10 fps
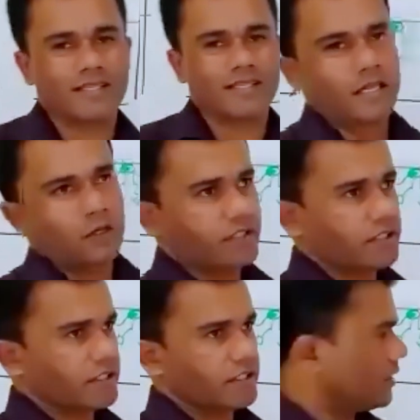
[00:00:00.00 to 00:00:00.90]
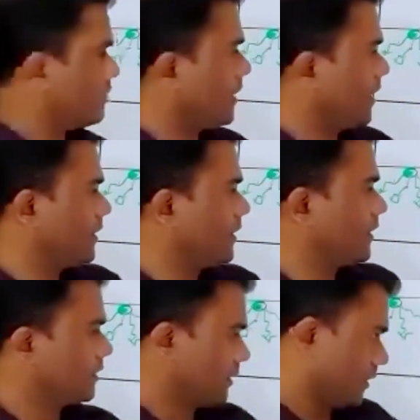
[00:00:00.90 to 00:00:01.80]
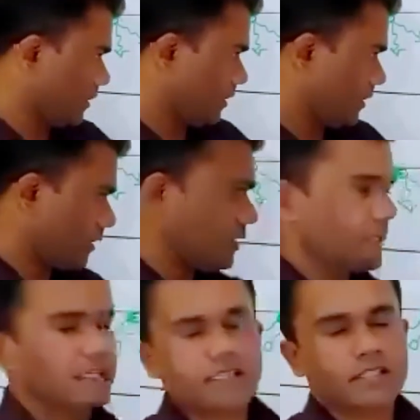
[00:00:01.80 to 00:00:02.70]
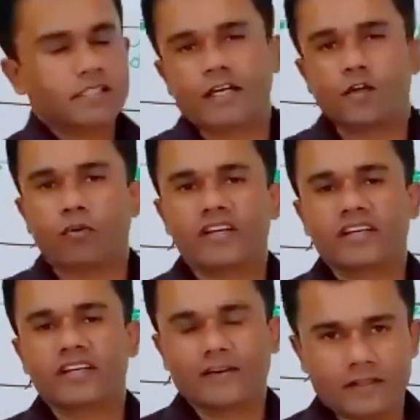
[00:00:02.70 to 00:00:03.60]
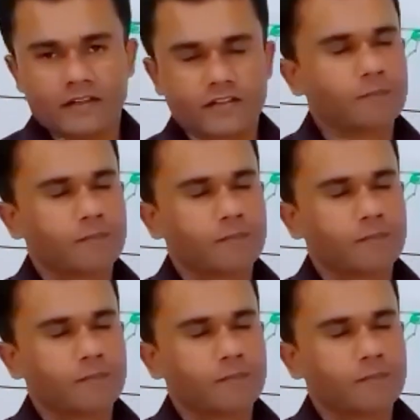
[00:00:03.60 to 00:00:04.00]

I don't write it. Then start a new point and write this.